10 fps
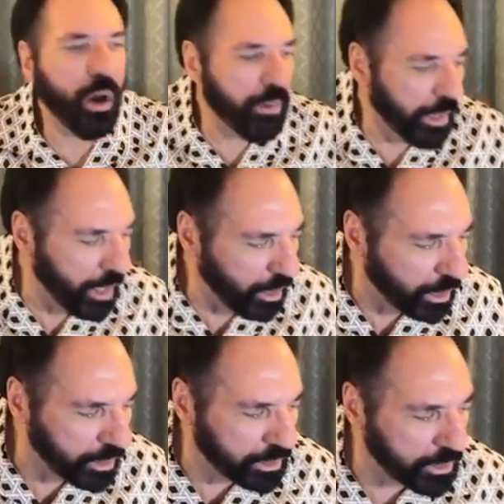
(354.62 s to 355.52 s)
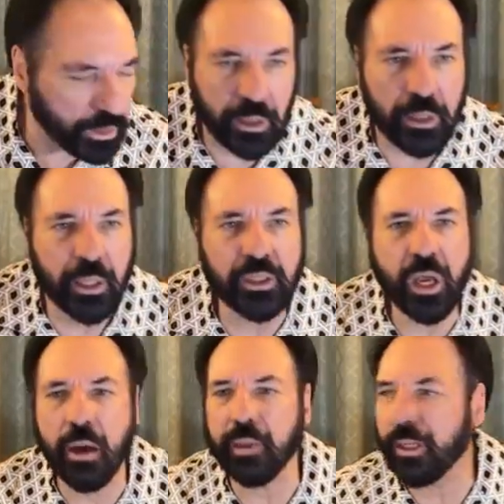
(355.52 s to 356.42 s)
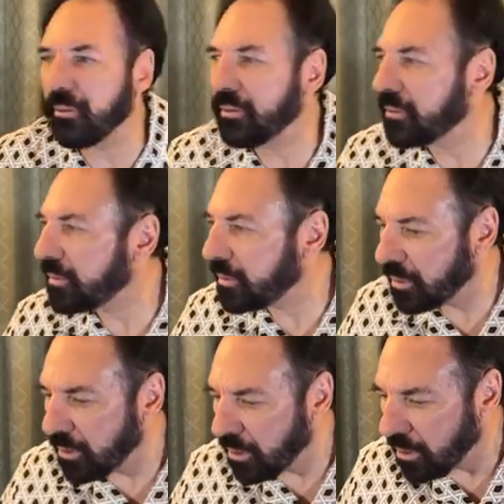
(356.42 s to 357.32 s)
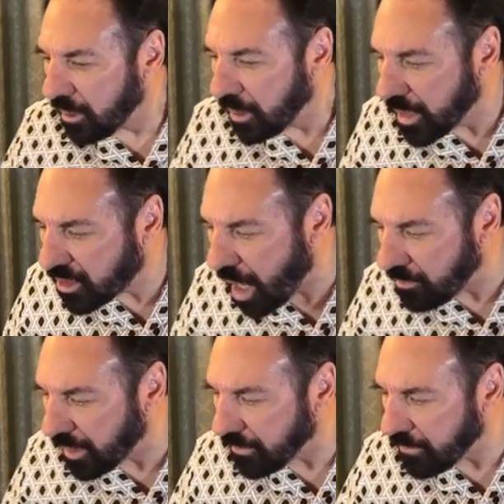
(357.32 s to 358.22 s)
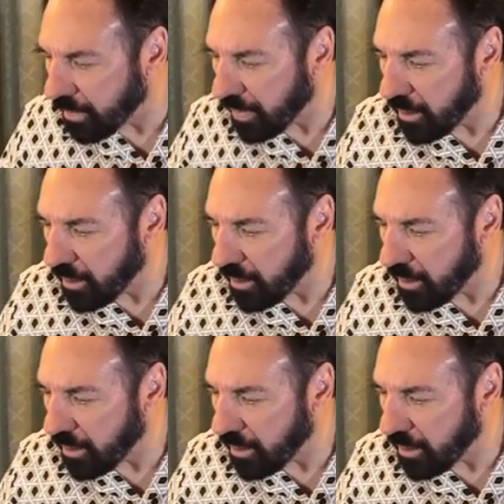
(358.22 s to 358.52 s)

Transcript: Oh my God. It's coming. It's coming.